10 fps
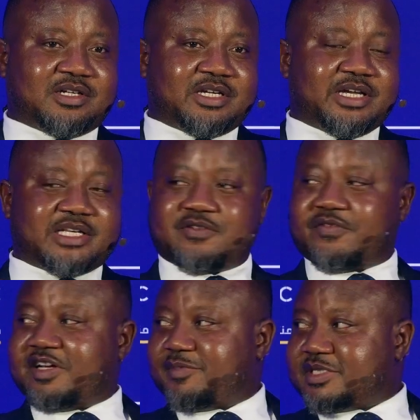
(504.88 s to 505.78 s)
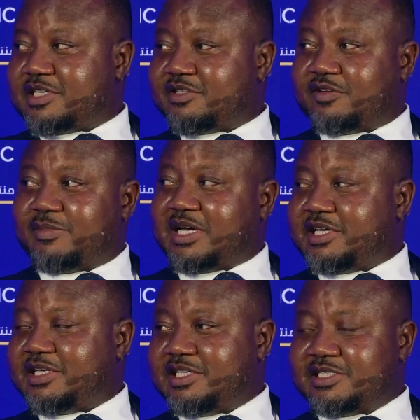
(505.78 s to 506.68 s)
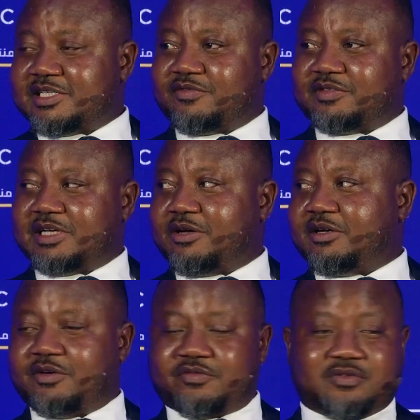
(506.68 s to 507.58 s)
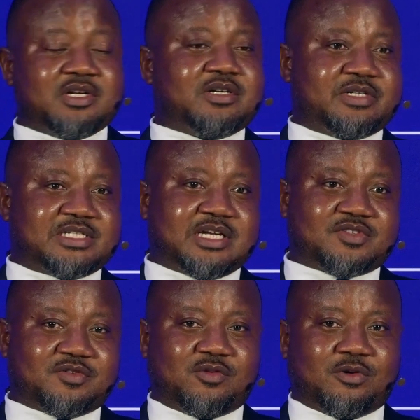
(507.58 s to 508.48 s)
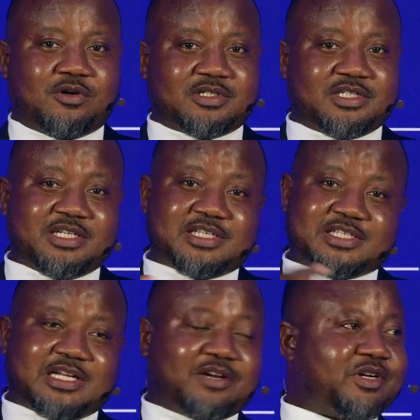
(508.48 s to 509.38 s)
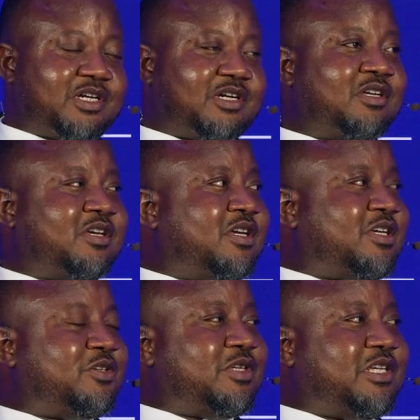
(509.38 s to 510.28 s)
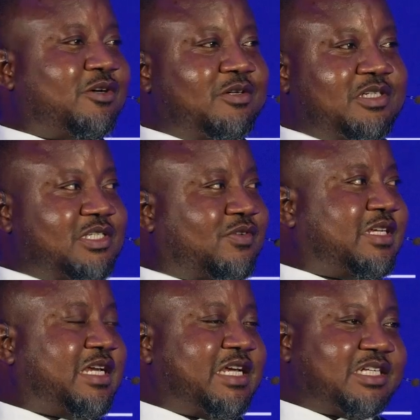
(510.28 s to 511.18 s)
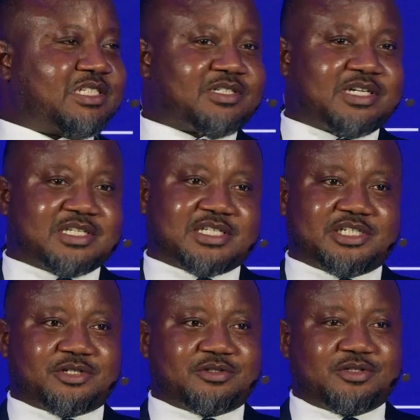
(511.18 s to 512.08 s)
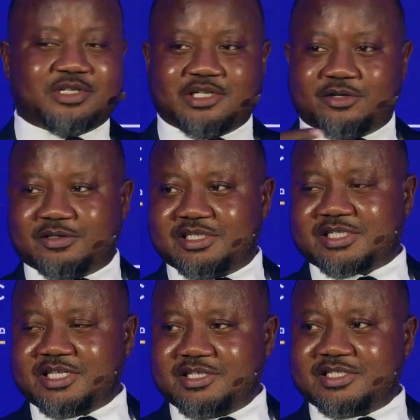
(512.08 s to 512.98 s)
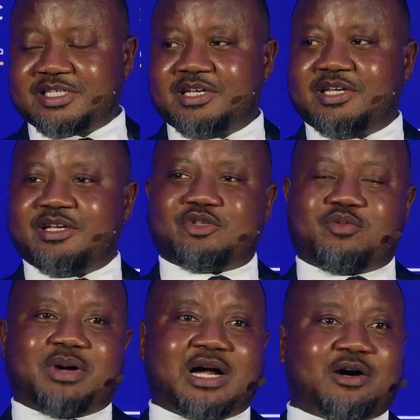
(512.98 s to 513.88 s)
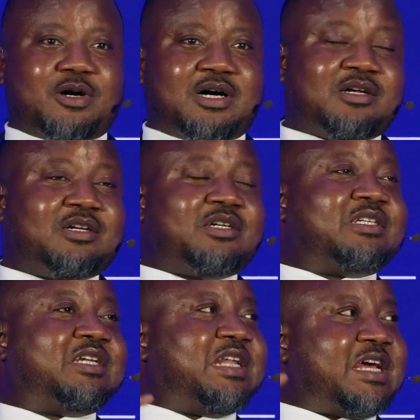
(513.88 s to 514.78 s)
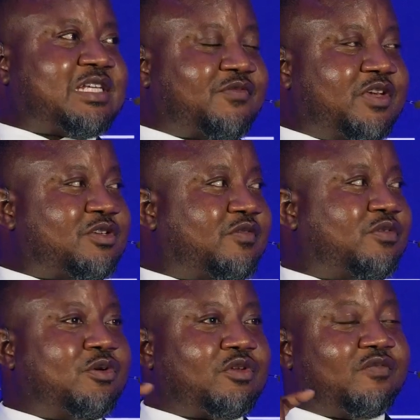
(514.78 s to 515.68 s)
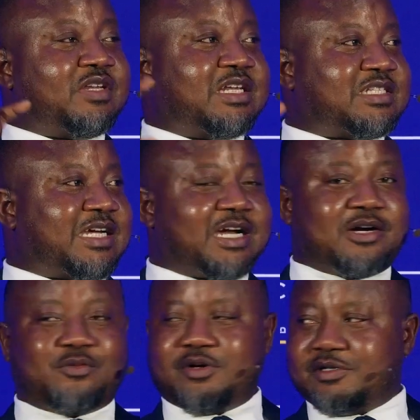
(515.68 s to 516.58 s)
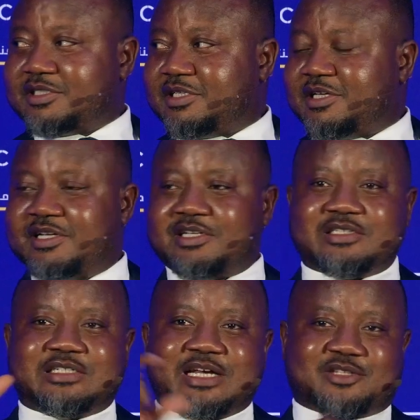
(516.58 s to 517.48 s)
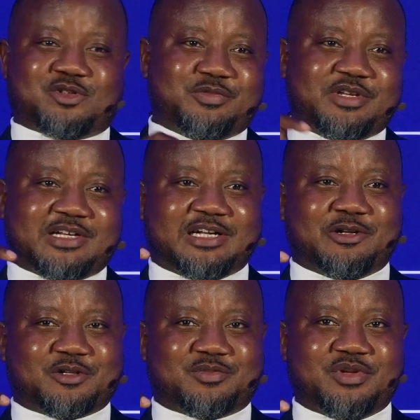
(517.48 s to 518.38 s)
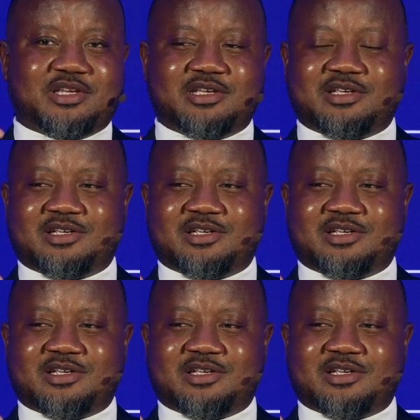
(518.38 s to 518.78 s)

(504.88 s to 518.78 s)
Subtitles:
85% of manganese of reserves of the world is in Africa. You need all this for the energy transition. You need all these things to power the next phase of growth of the entire world. That, to me, cannot be,